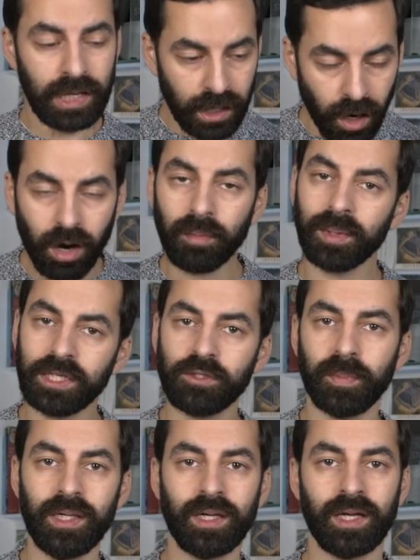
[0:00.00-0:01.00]
calmly
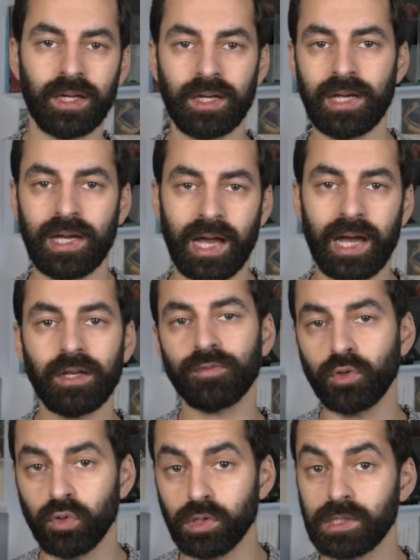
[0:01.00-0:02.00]
speaking, and
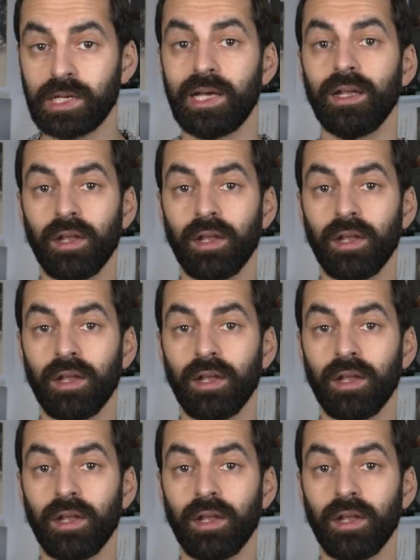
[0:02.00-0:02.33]
of course,